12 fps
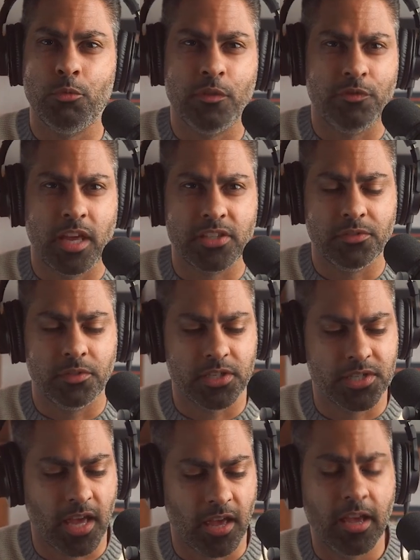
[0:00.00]
reflexively
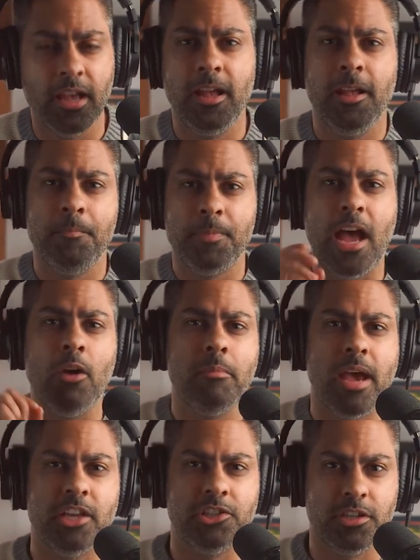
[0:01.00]
say. Now
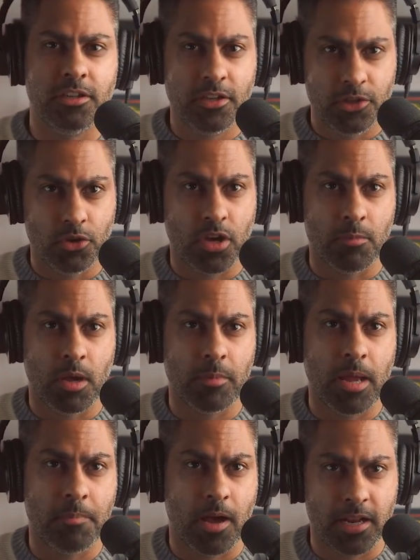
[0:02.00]
imagine you come on
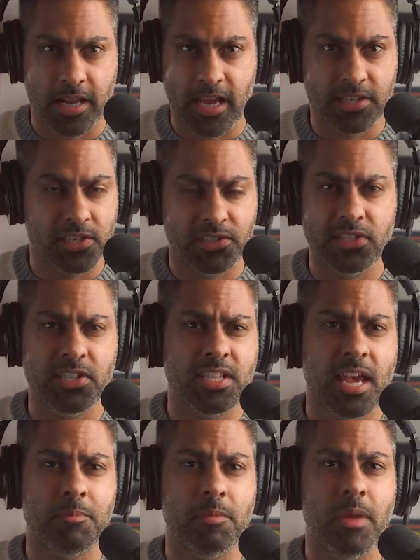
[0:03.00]
my podcast, because this has
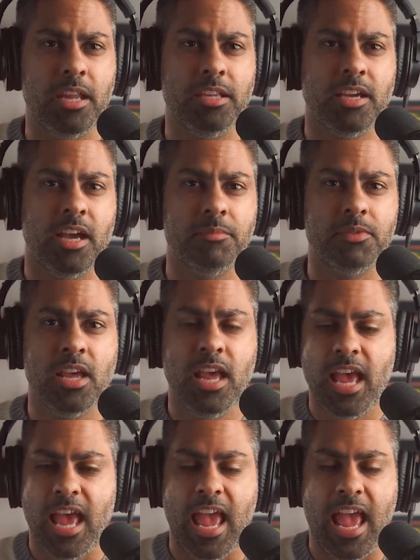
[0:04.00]
happened many times,
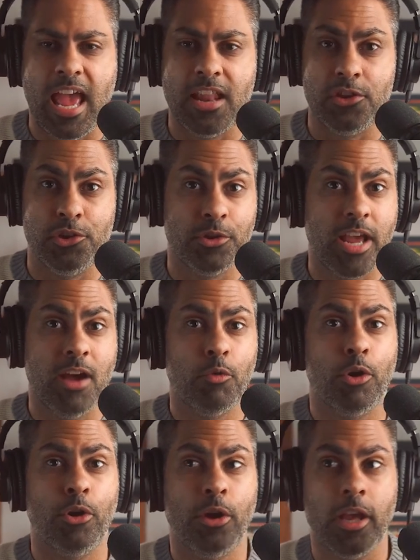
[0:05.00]
and you're now
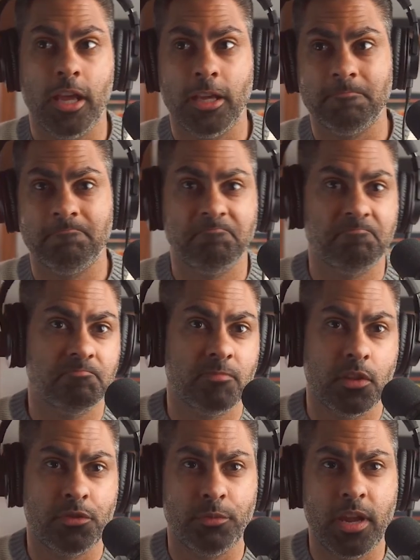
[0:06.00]
earning
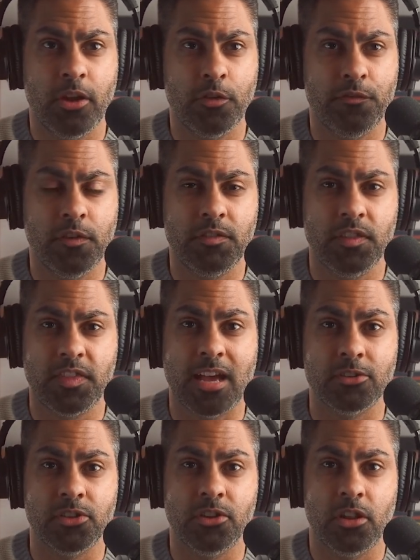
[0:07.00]

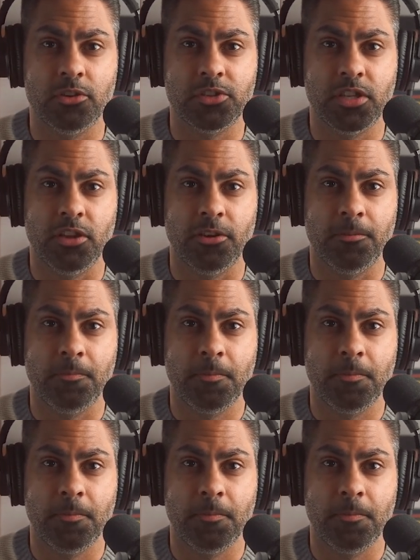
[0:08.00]
$350,000 a year.